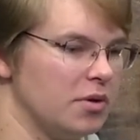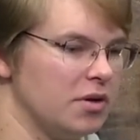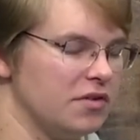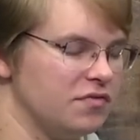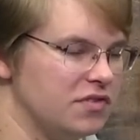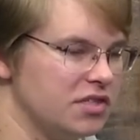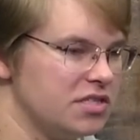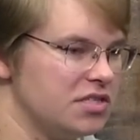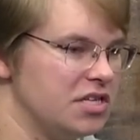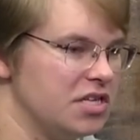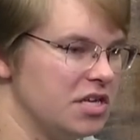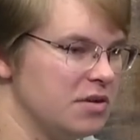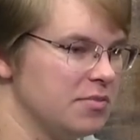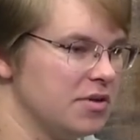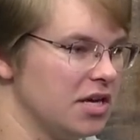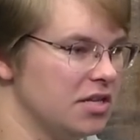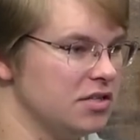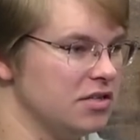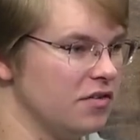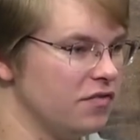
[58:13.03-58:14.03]
but if this team
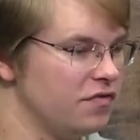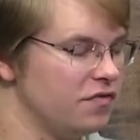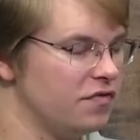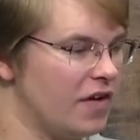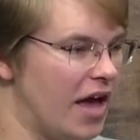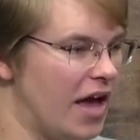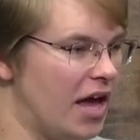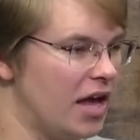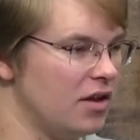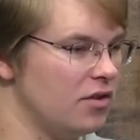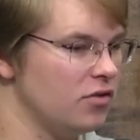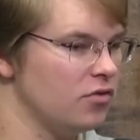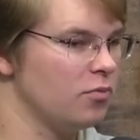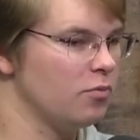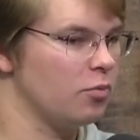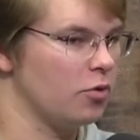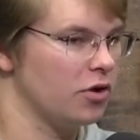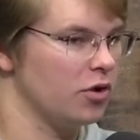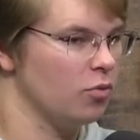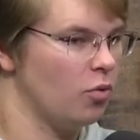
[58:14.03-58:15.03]
can
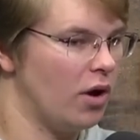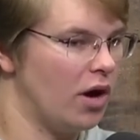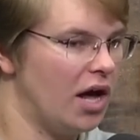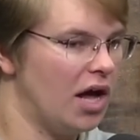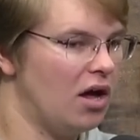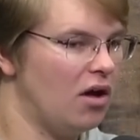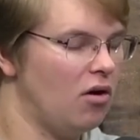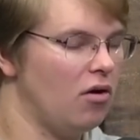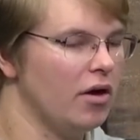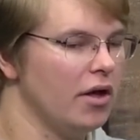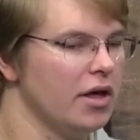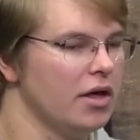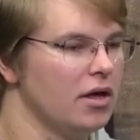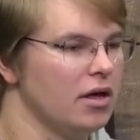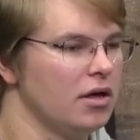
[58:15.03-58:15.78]
defend pretty well,